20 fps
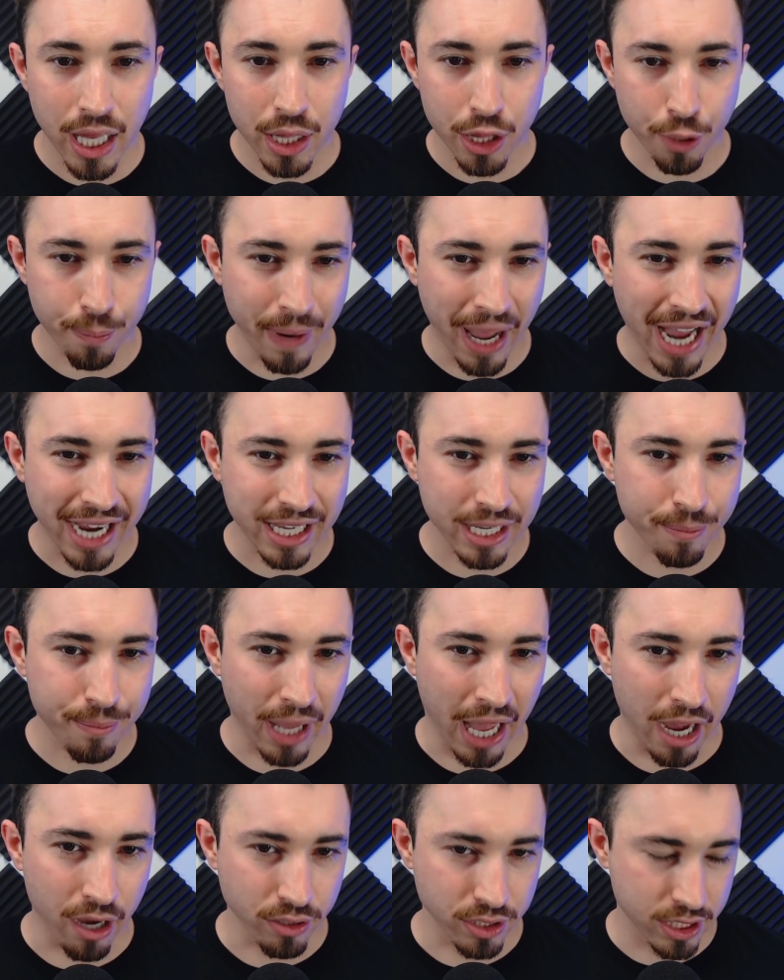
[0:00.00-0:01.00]
They're back in
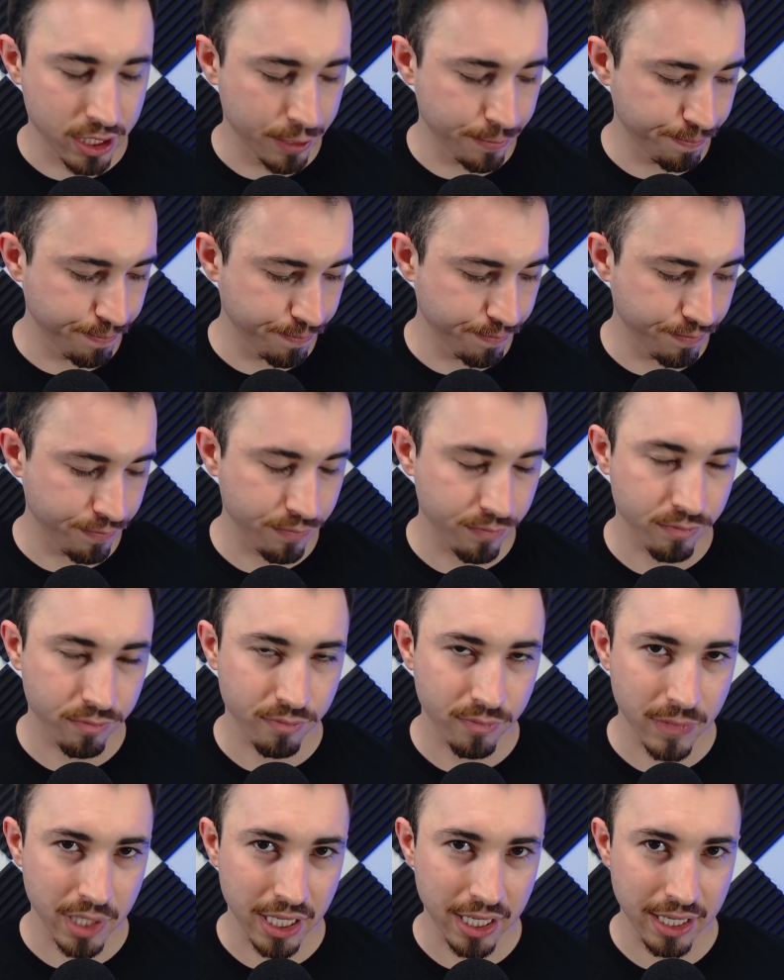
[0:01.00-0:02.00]
bounds.
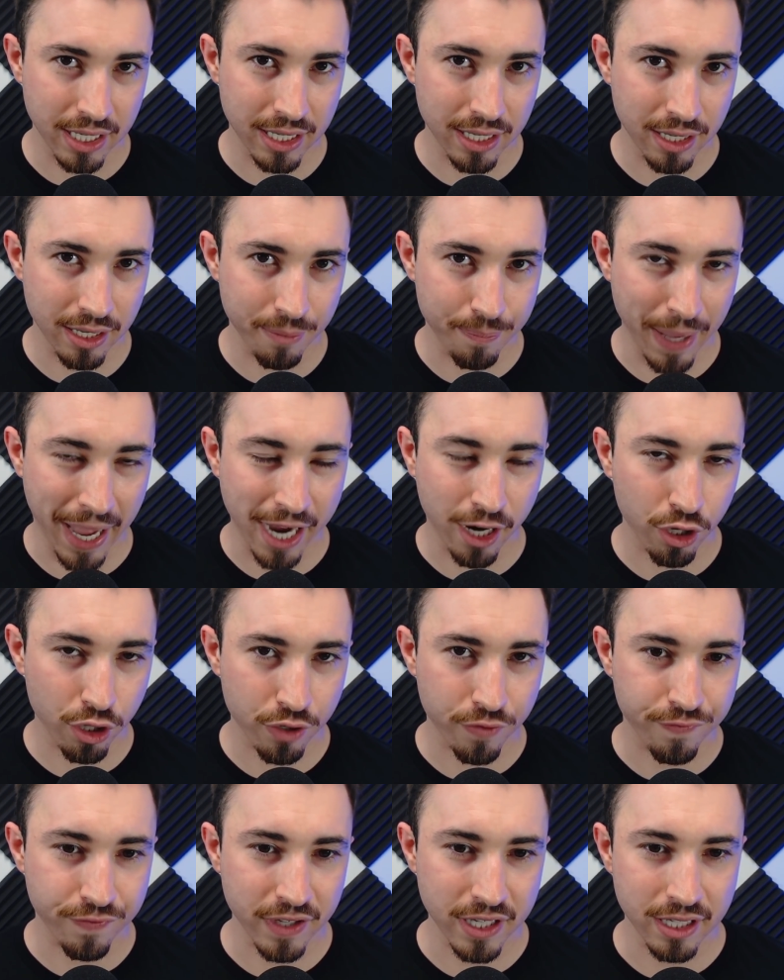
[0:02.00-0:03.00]
Back on
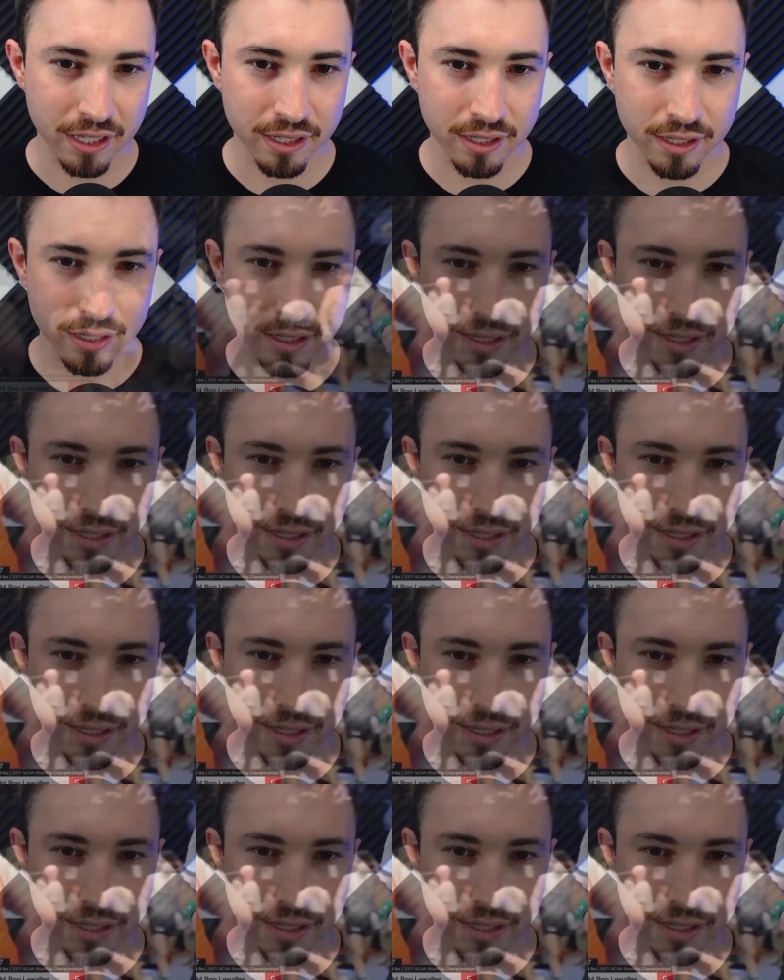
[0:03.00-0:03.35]
their feet,